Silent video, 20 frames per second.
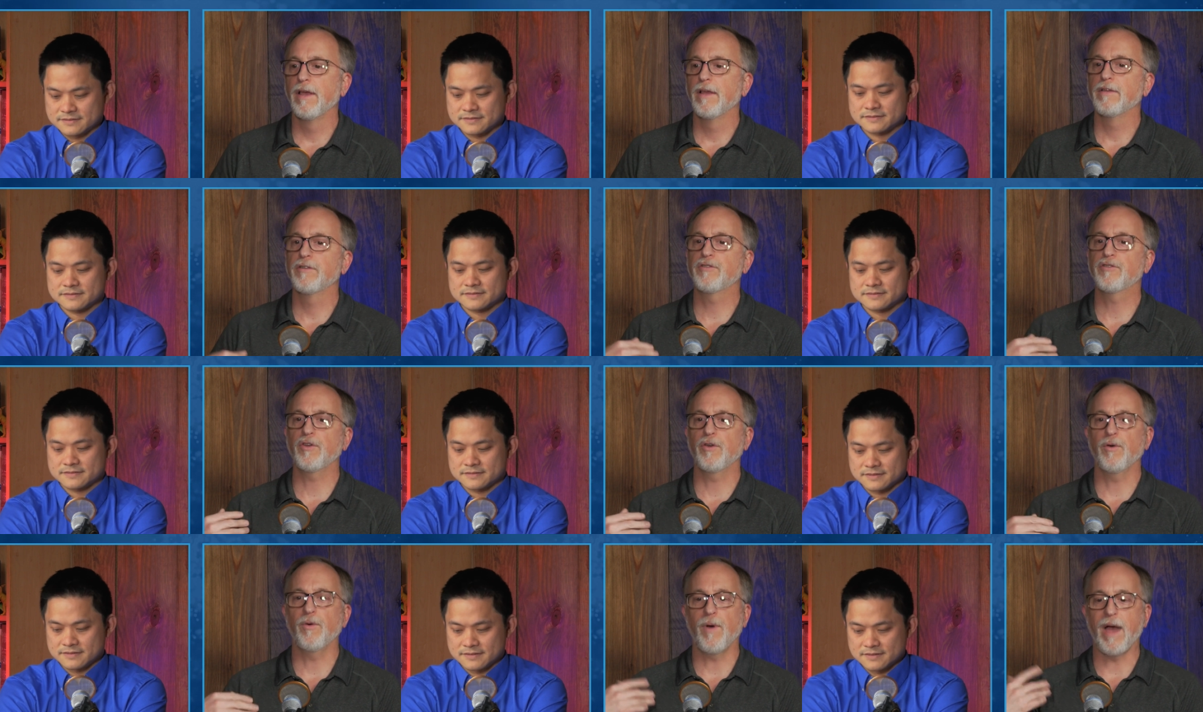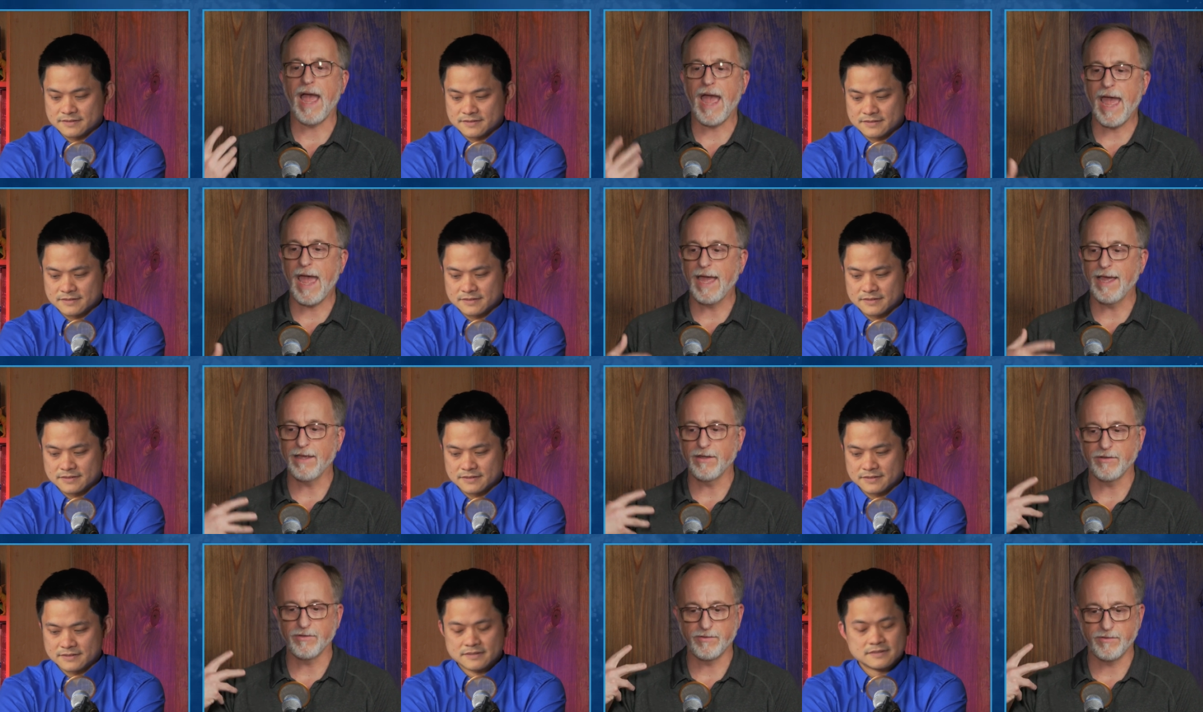Speaker 1: So
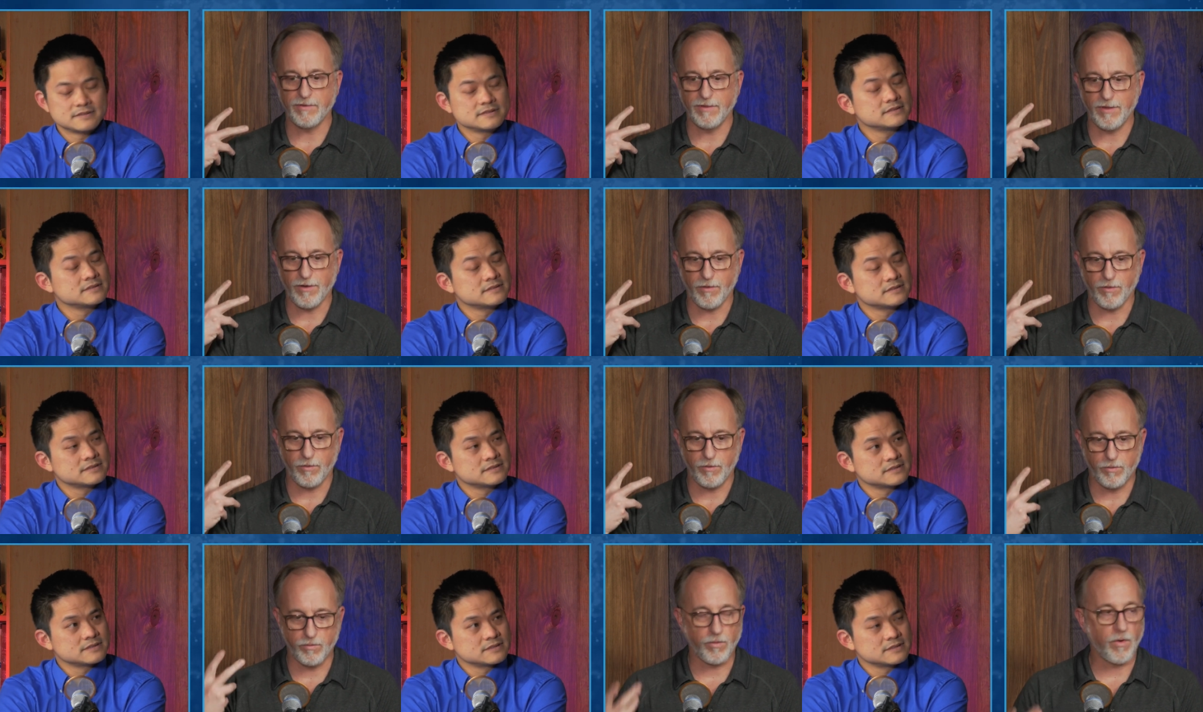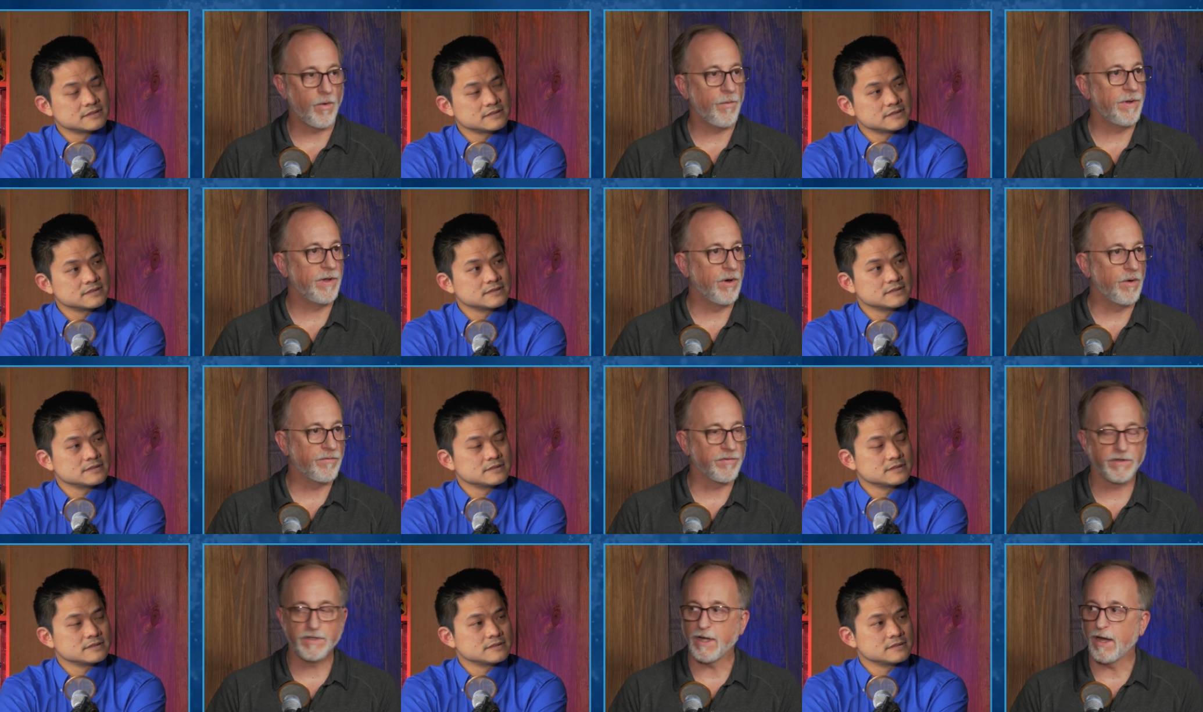as they're
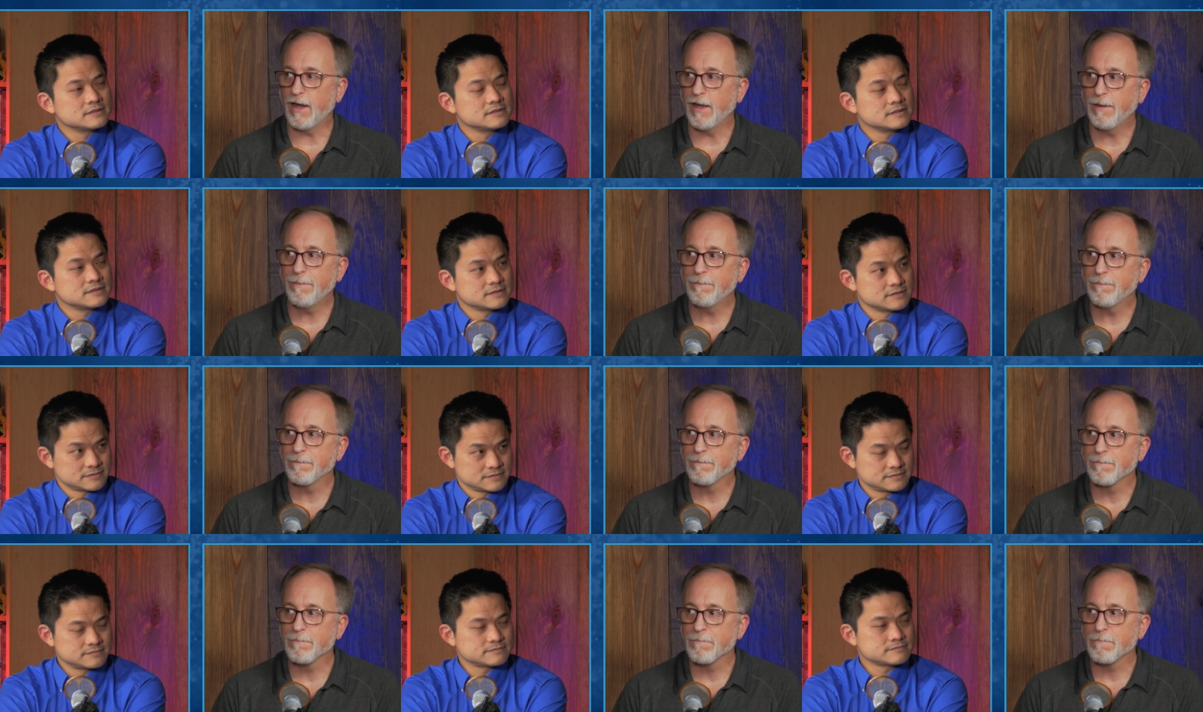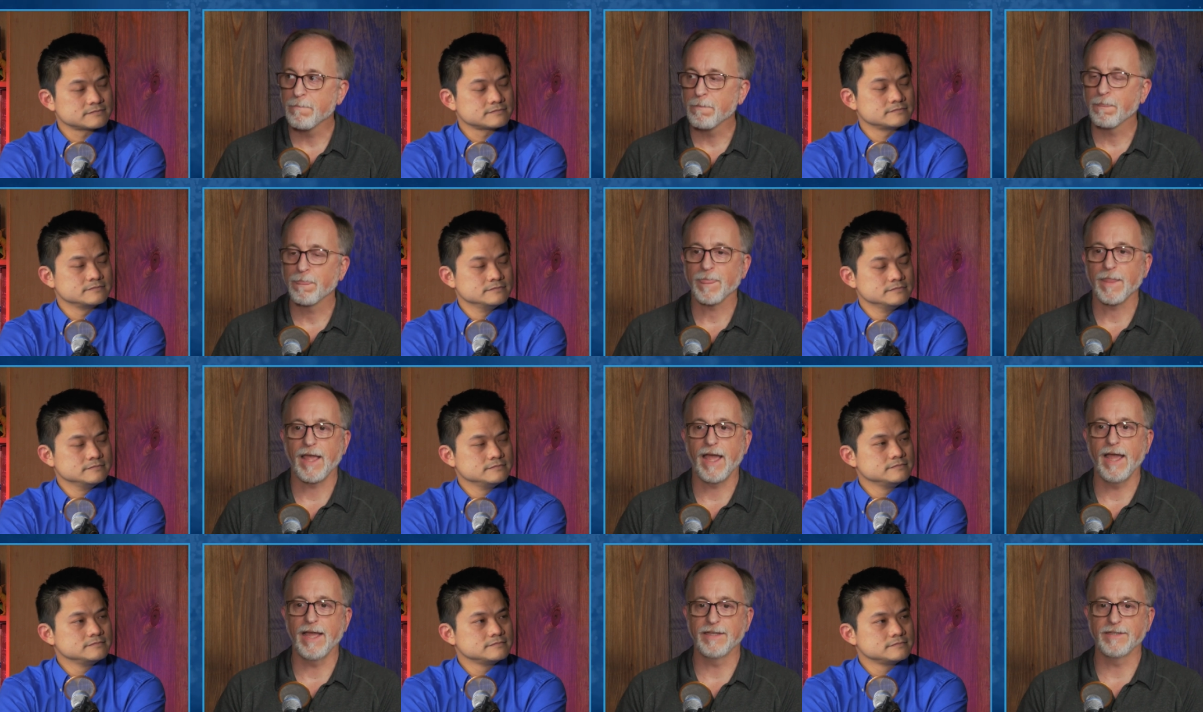growing over time, mm
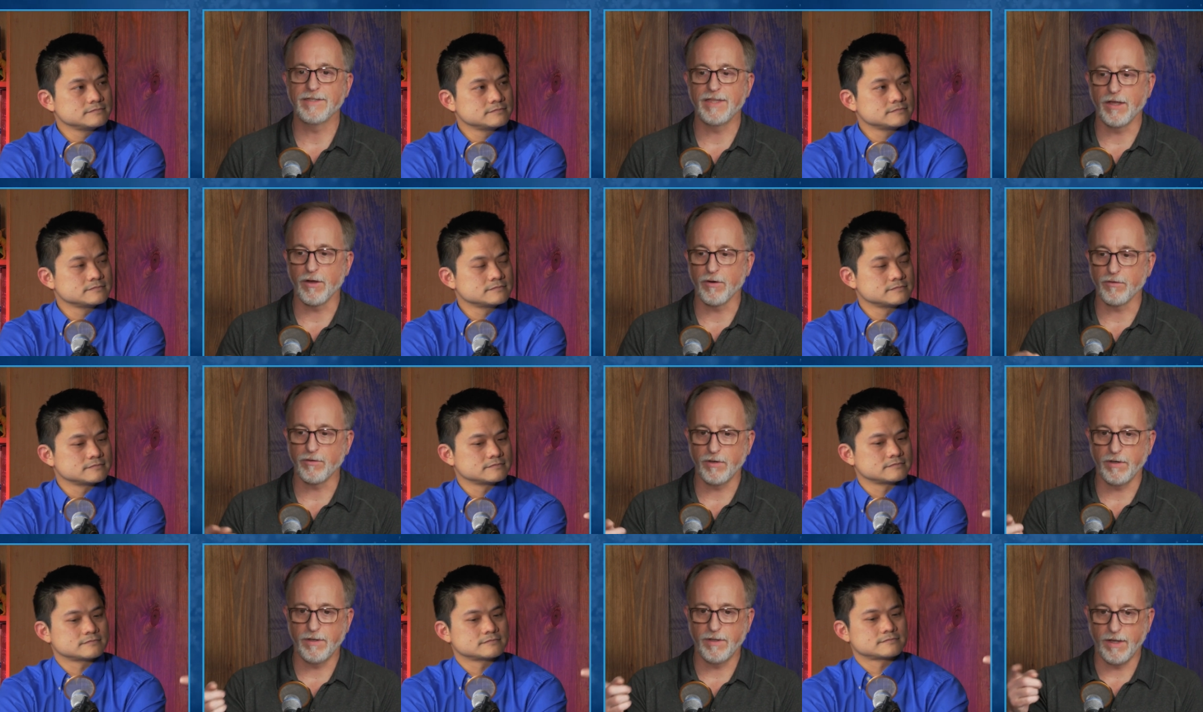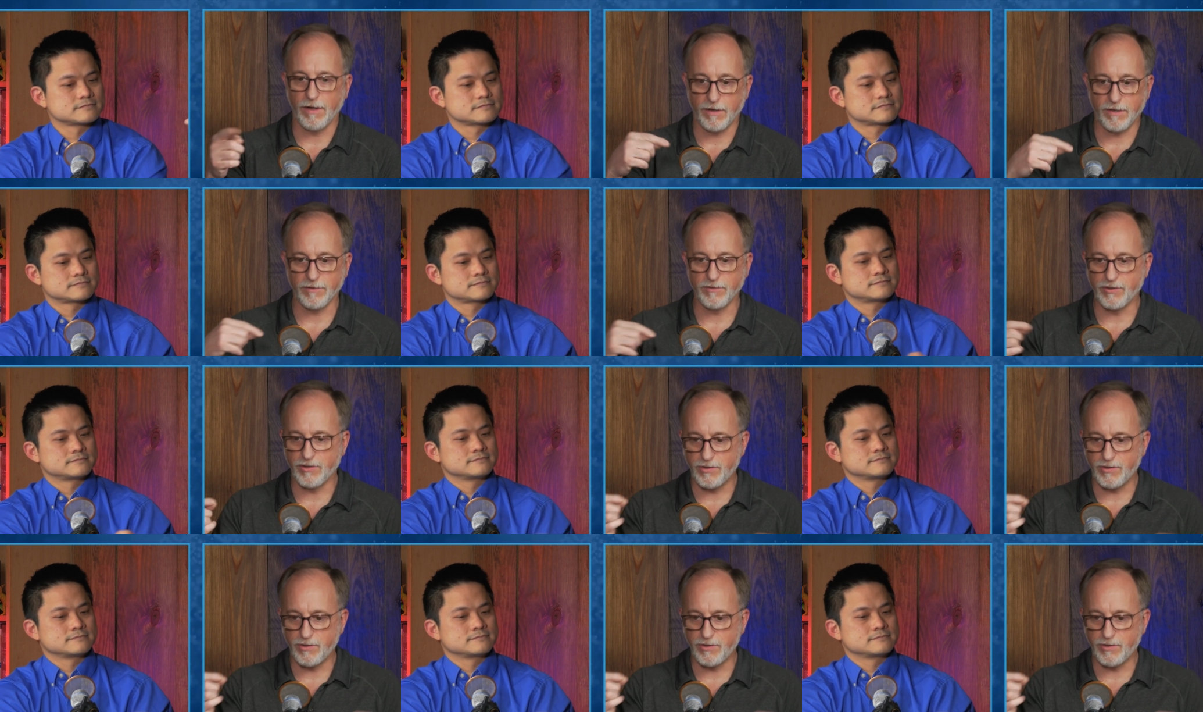-hmm. as they're because